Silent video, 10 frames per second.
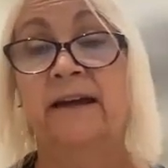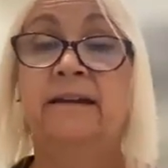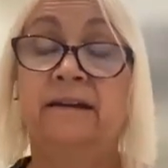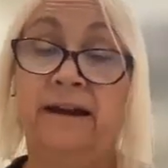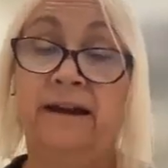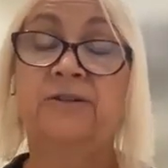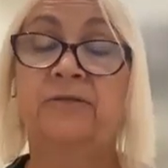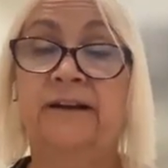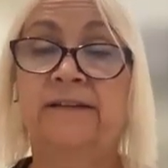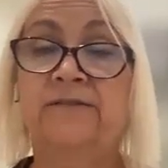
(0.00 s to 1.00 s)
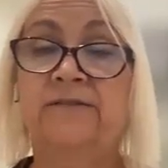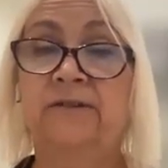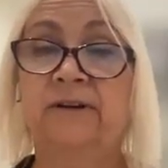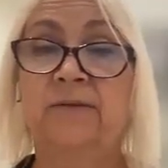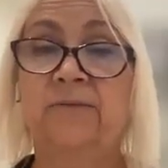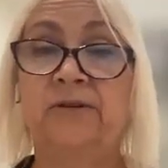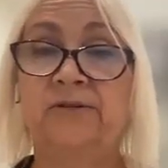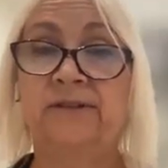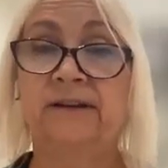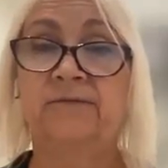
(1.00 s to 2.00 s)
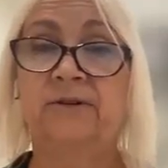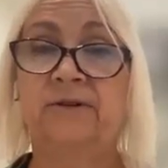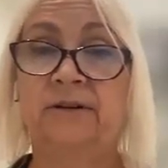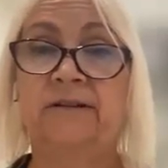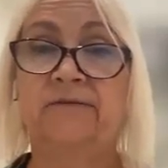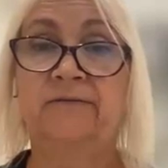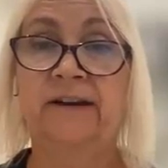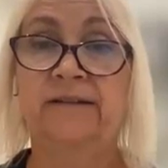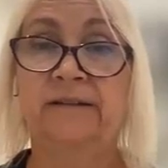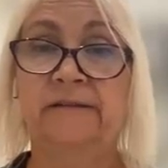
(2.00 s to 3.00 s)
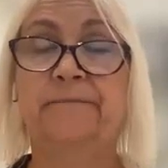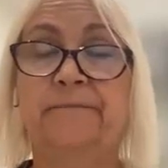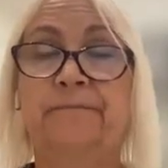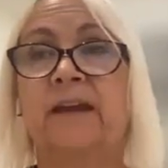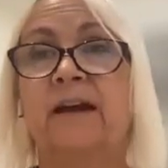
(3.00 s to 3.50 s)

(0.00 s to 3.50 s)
then not transfer embryos that were affected.